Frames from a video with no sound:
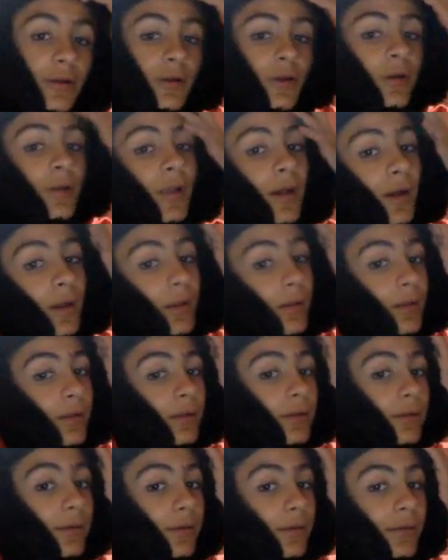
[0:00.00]
a lot,
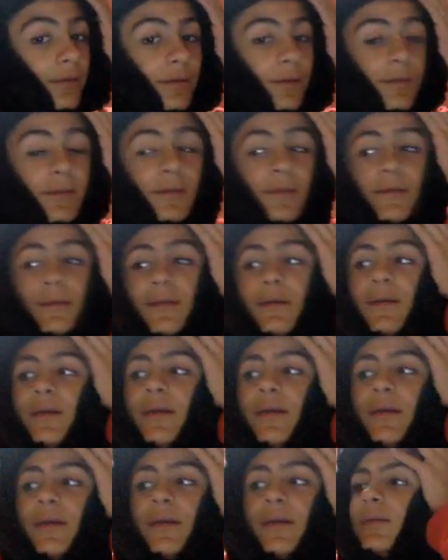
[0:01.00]

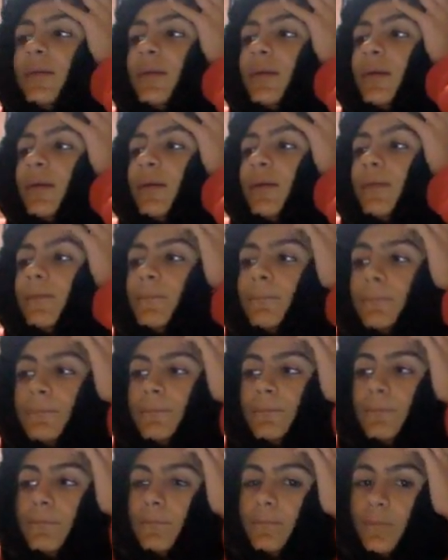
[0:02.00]
and yeah,
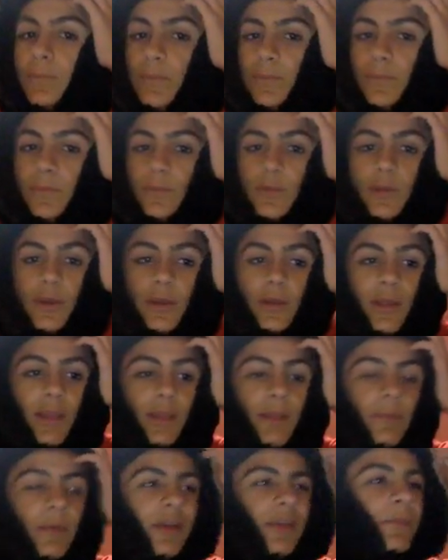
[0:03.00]

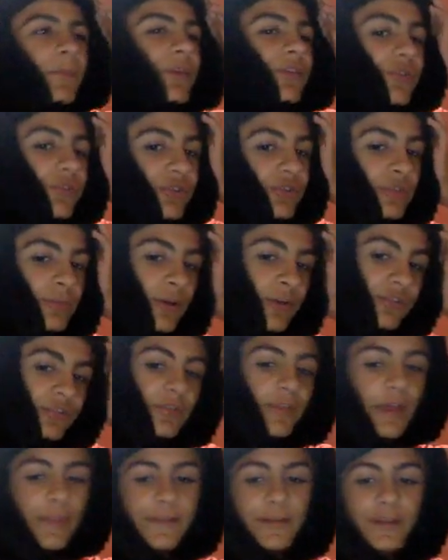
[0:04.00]
I'm not gonna mention too much.
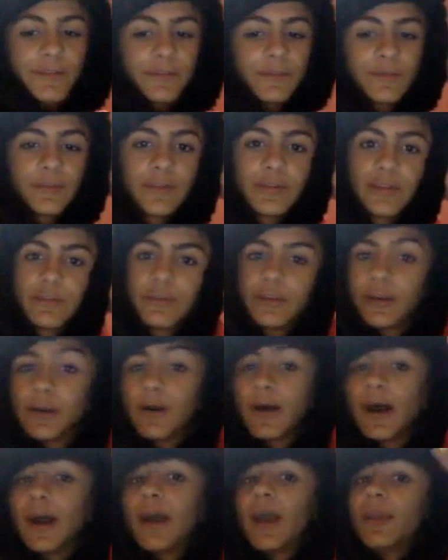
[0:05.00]
I think that's it for today's
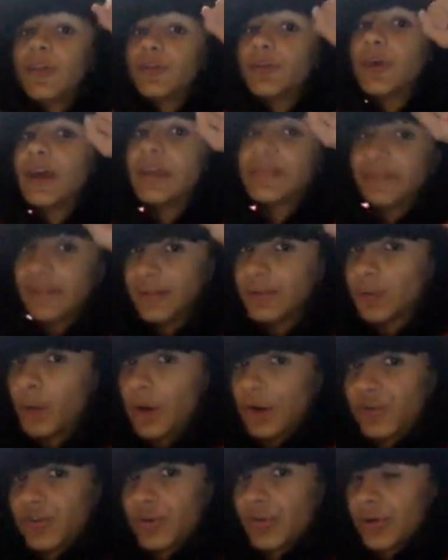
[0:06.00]
video. You guys need to
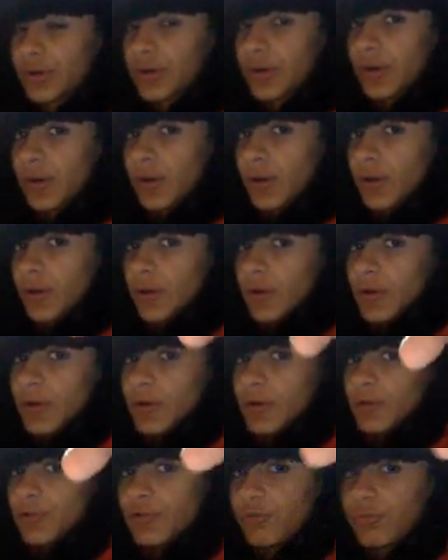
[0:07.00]
watch Joker,
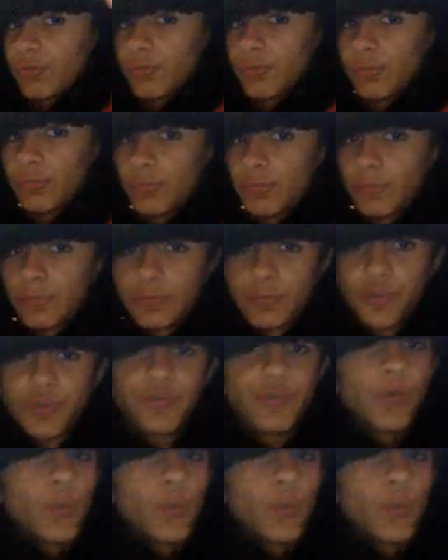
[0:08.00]
because just for